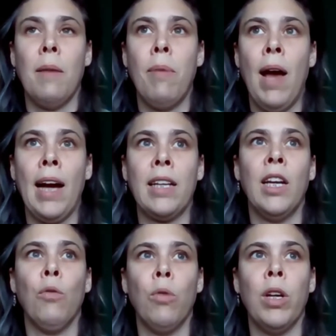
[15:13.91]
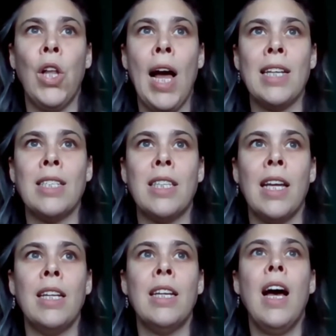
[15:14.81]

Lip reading: back and realize that